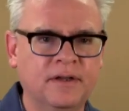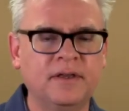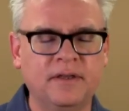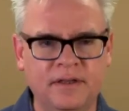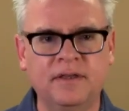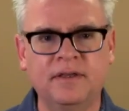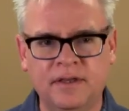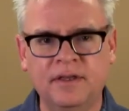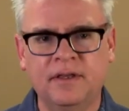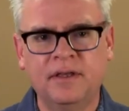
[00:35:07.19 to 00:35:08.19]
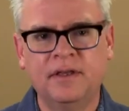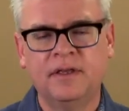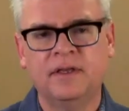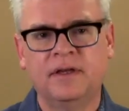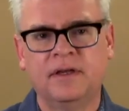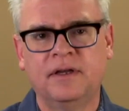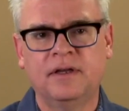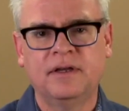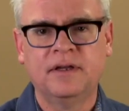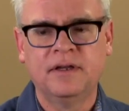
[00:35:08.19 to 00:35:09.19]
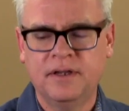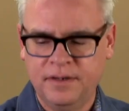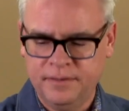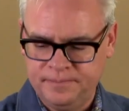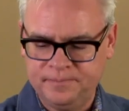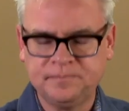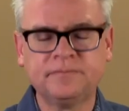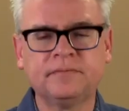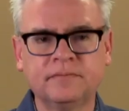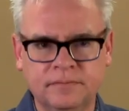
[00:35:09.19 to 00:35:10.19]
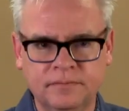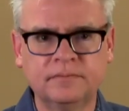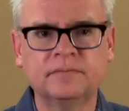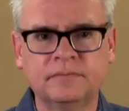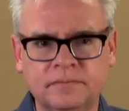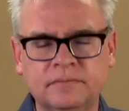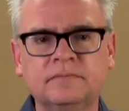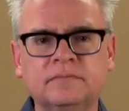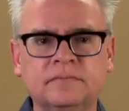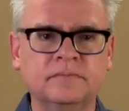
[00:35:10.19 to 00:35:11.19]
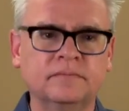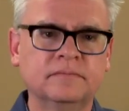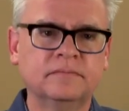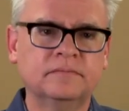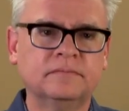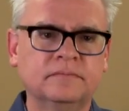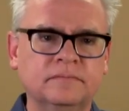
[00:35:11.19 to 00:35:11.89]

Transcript: [no speech]